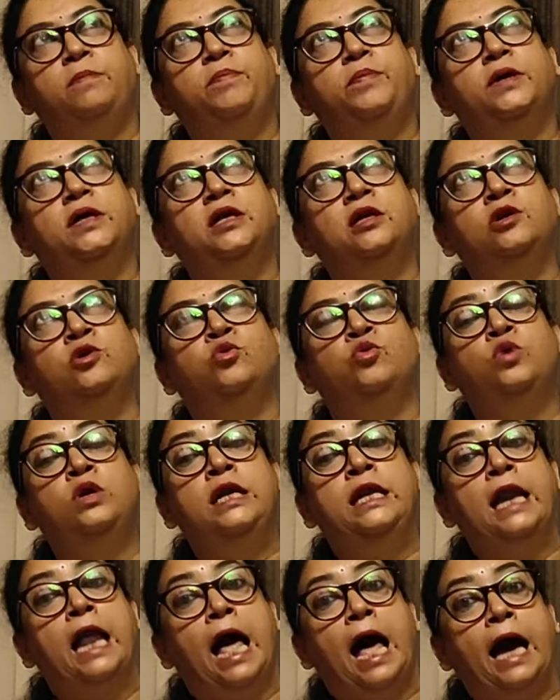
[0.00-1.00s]
You know,
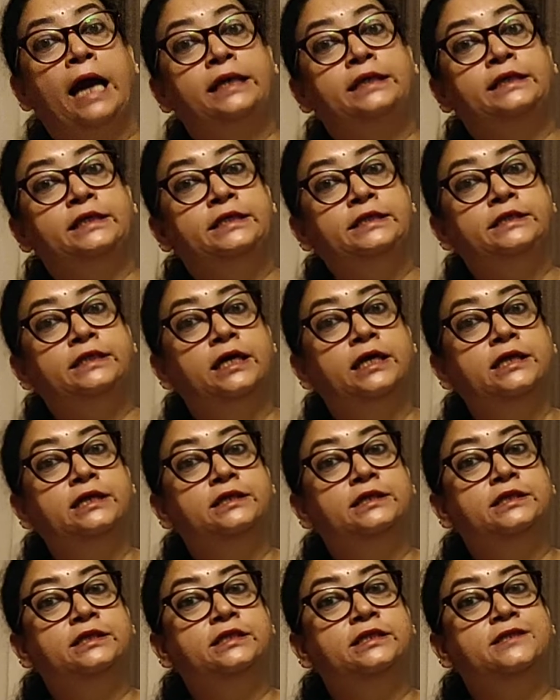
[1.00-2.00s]
initially when
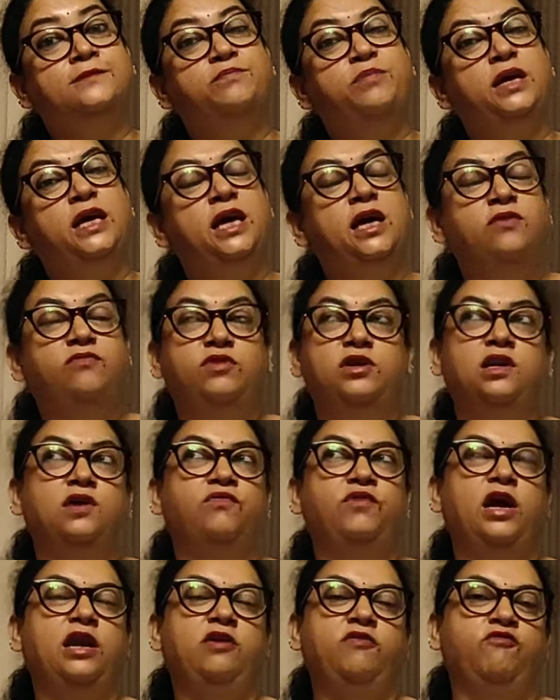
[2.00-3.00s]
people who
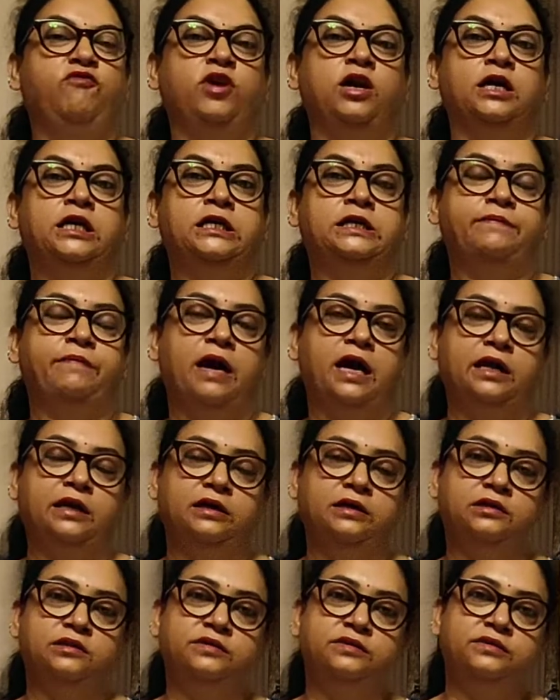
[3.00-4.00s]
lacked intelligence
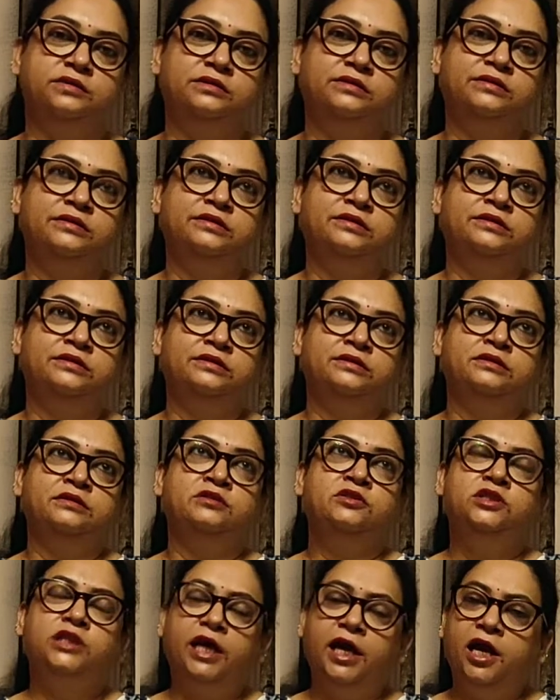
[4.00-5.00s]
behaved in a very
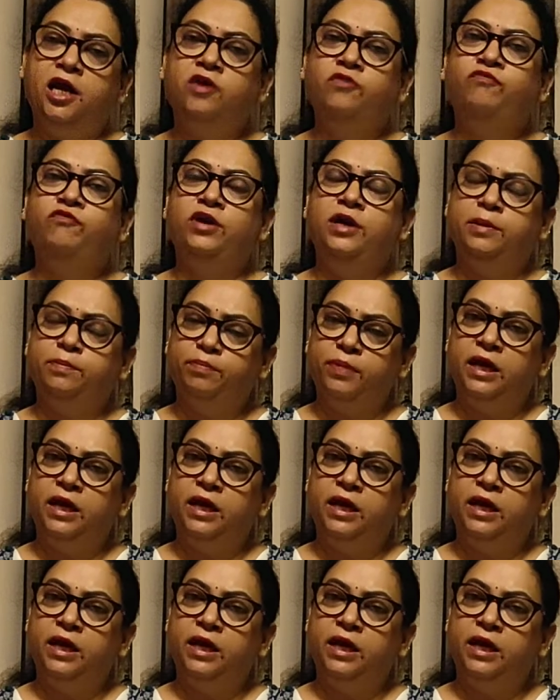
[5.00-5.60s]
weird manner,